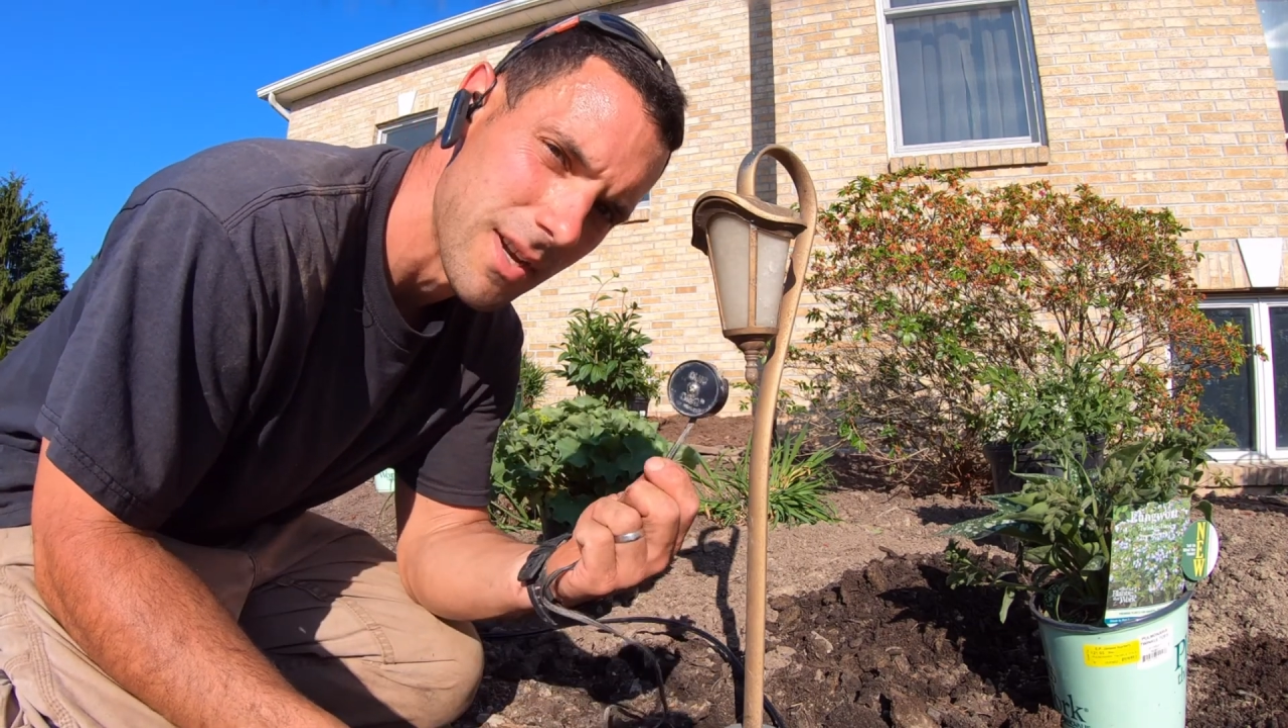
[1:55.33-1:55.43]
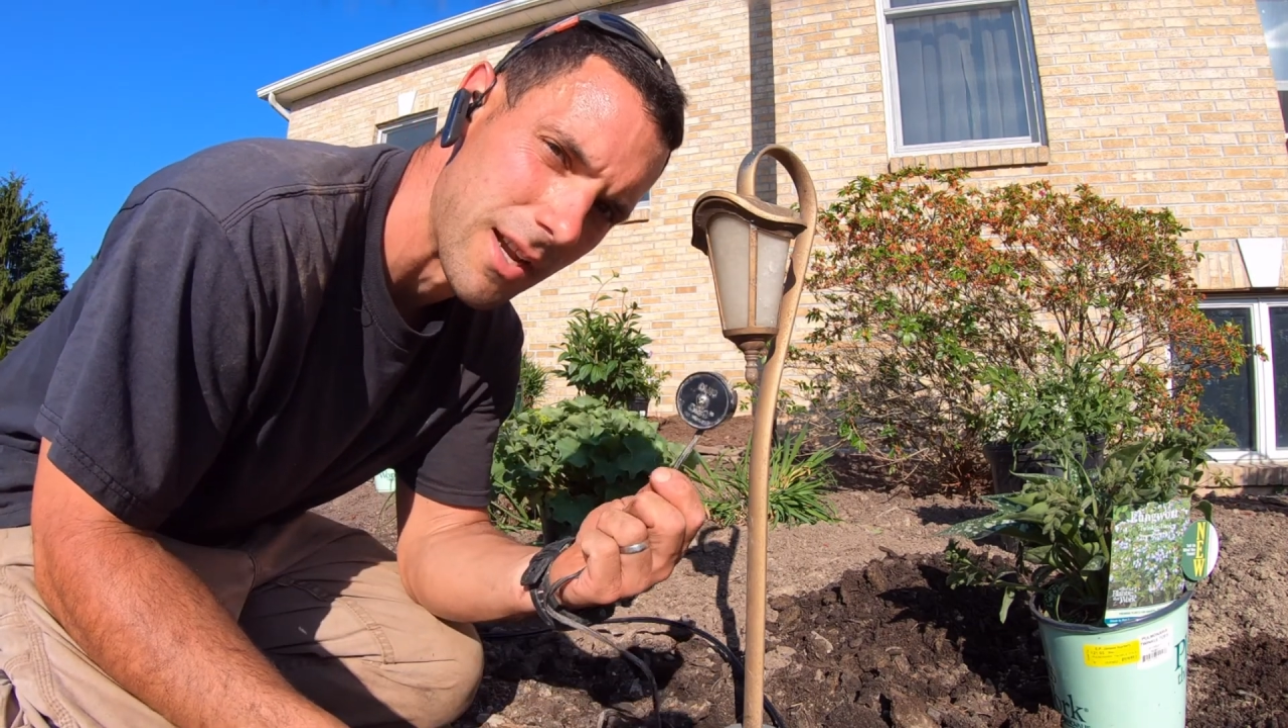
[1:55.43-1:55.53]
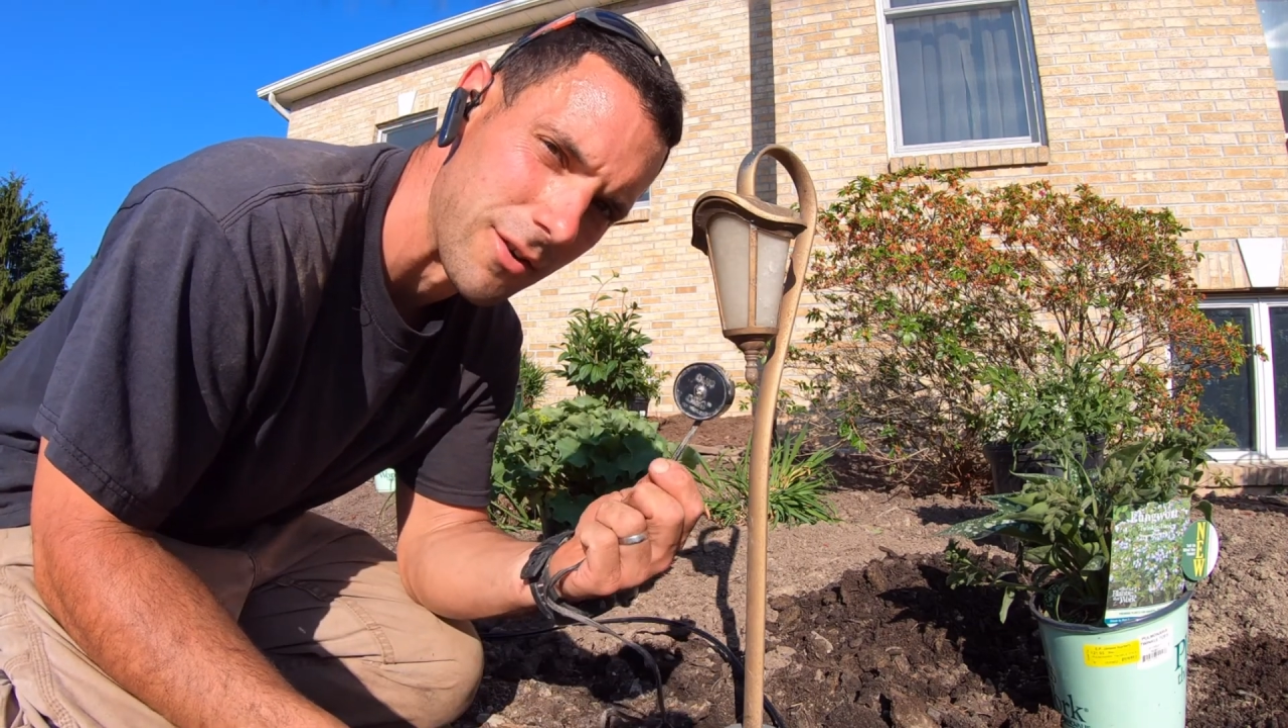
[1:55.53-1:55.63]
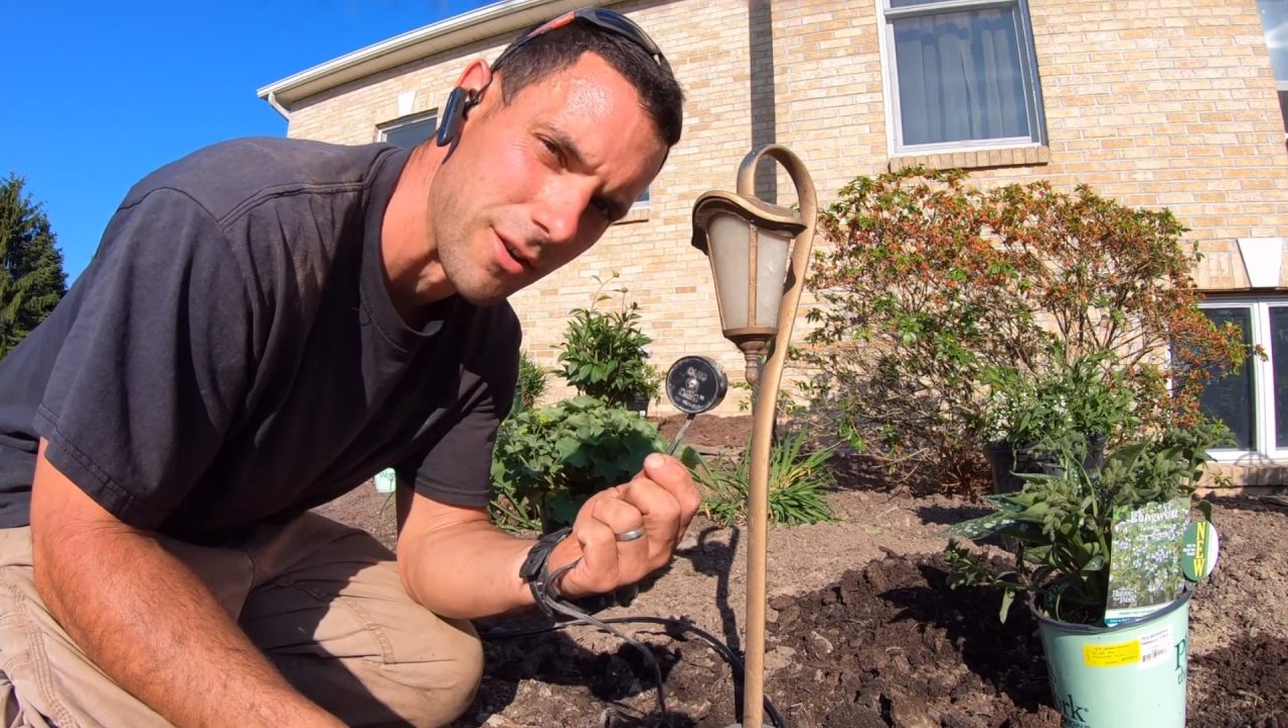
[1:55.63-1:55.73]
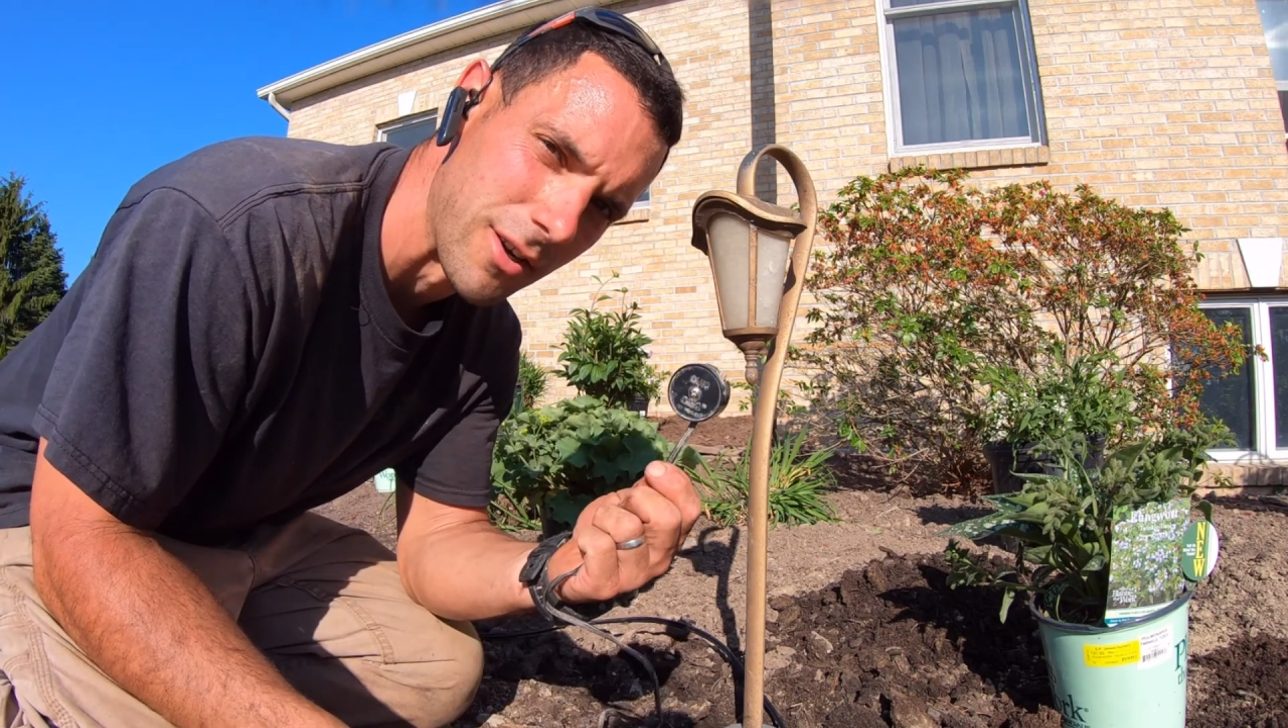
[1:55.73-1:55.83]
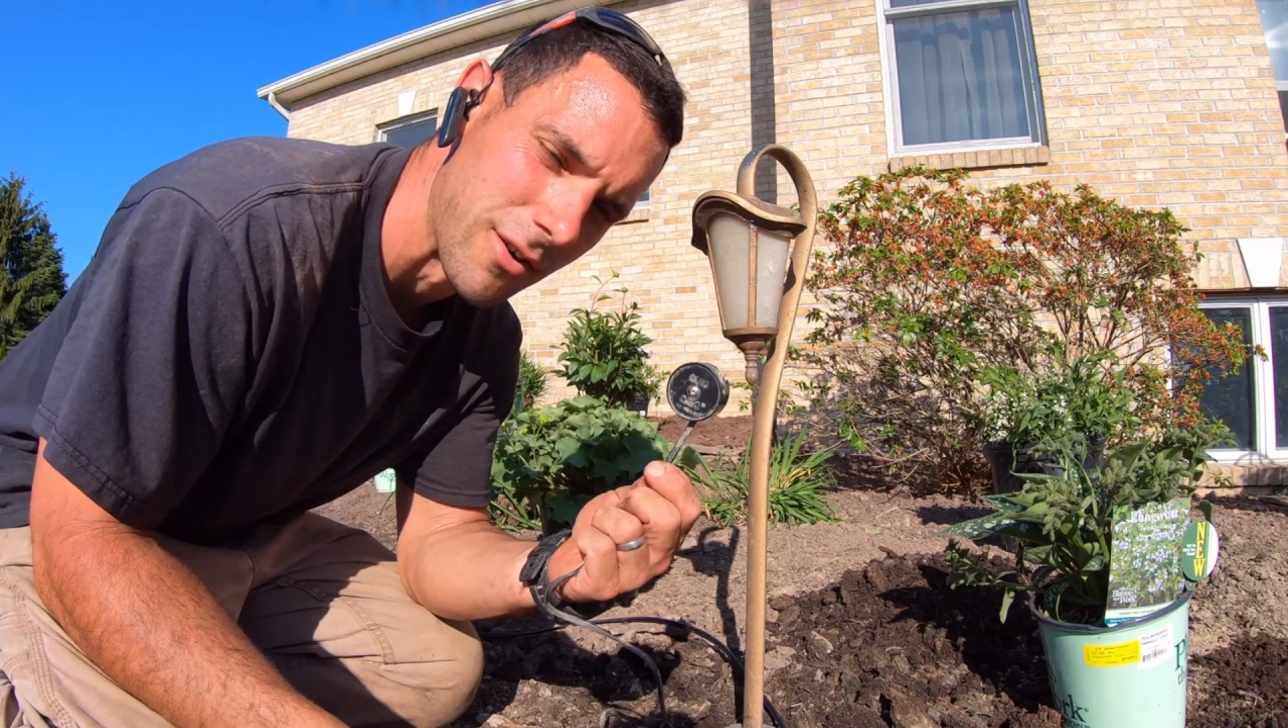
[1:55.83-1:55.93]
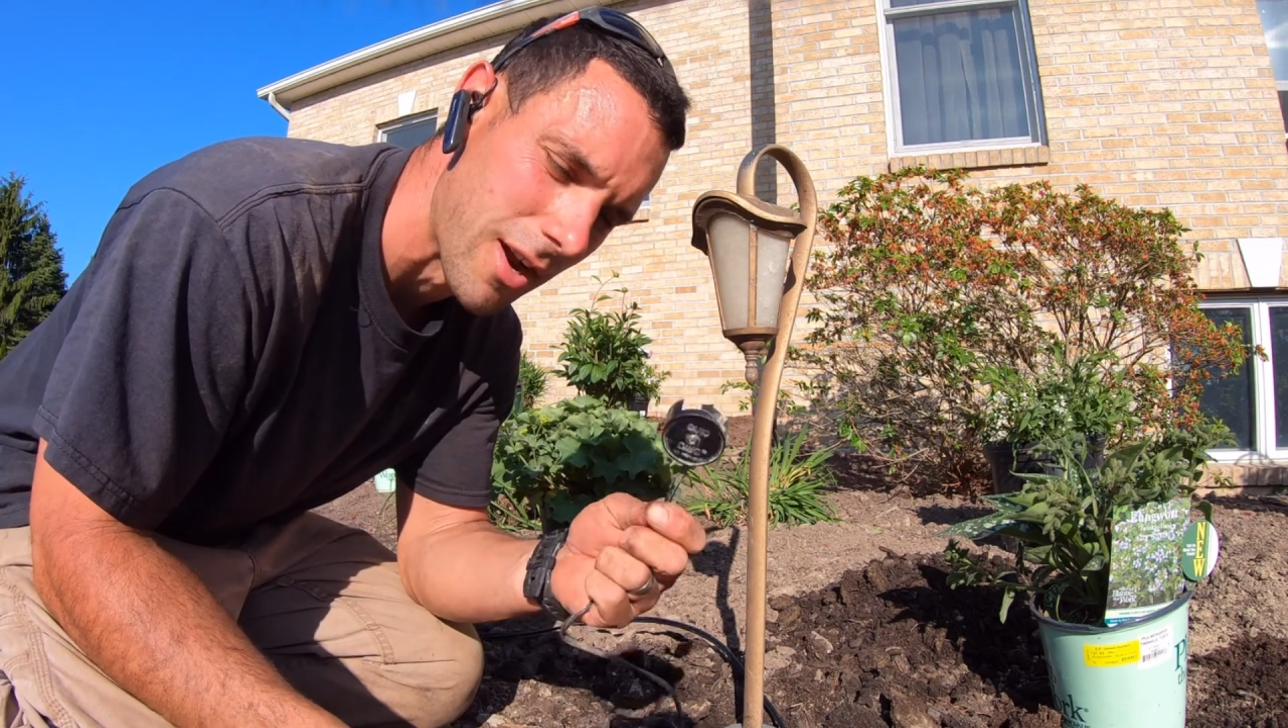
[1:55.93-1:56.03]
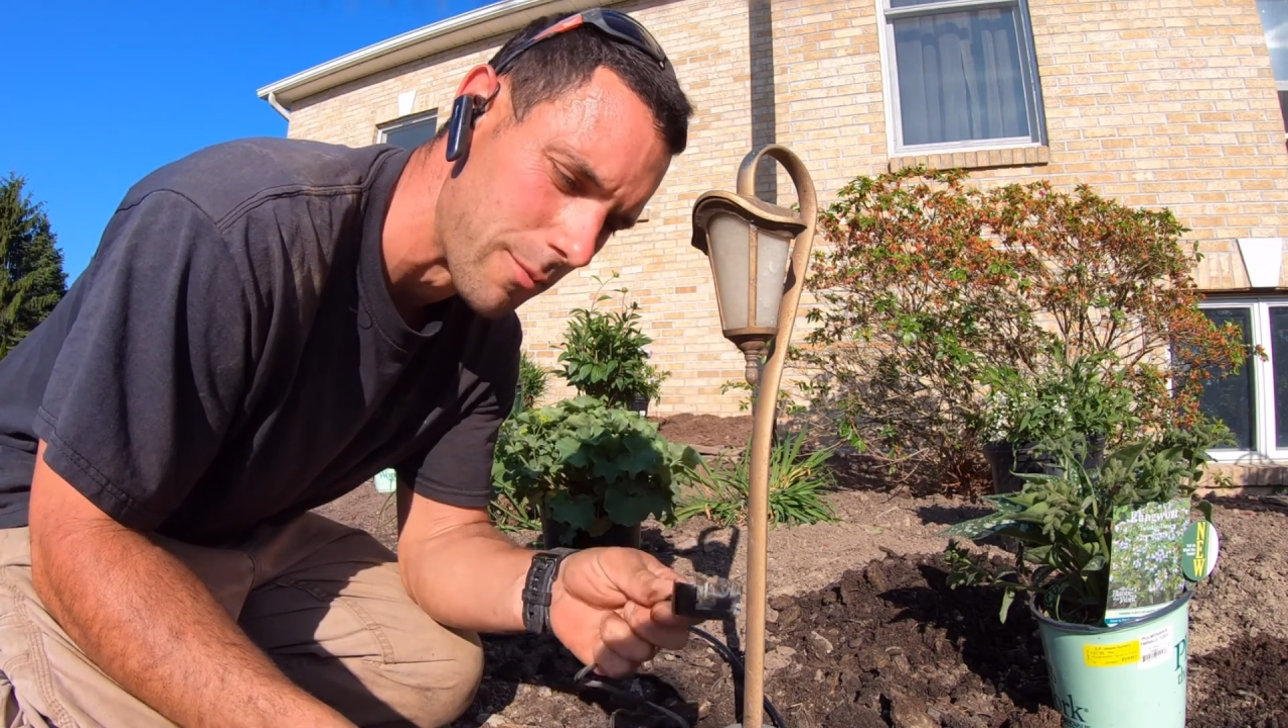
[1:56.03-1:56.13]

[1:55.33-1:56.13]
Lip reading: and you're going to grab